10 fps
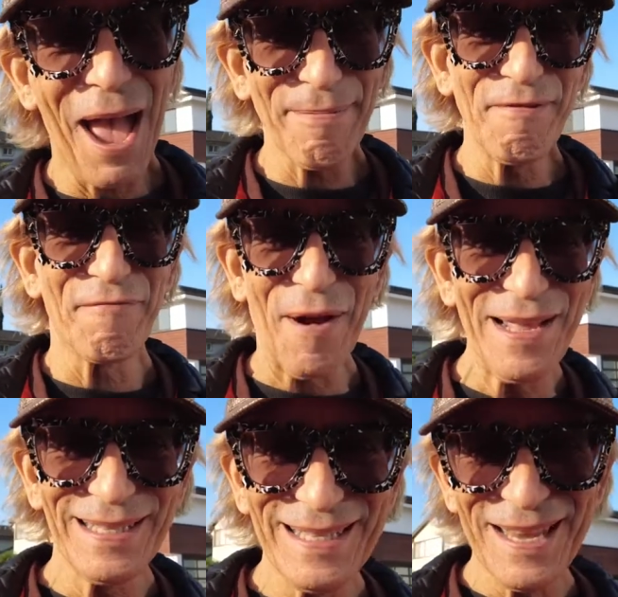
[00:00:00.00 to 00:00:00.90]
happy
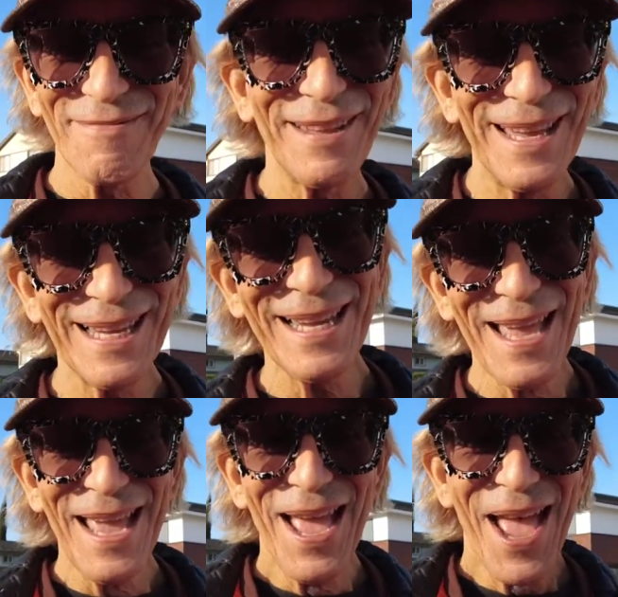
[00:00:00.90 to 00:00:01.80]
Friendsgiving,
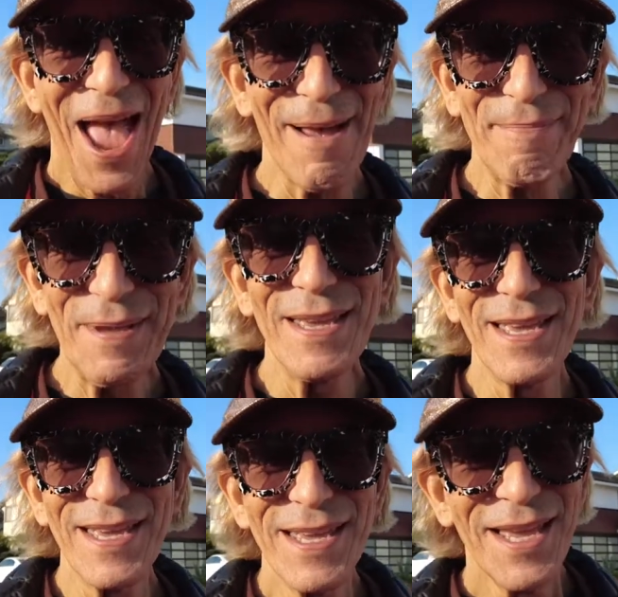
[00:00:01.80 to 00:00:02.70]

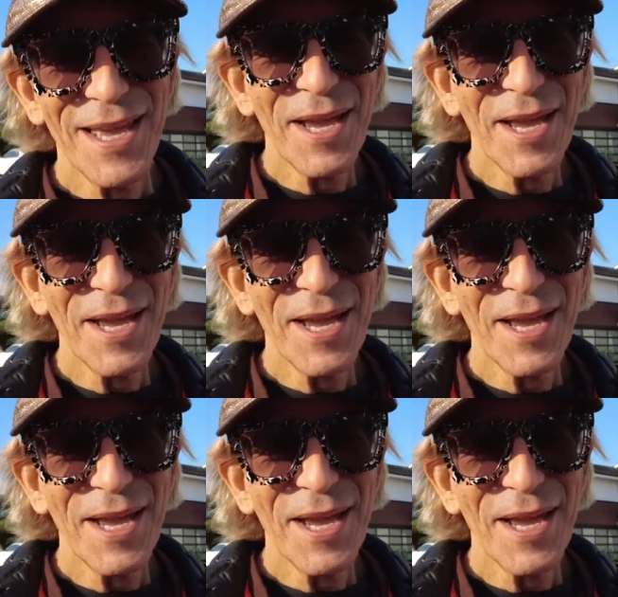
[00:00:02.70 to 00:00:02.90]
happy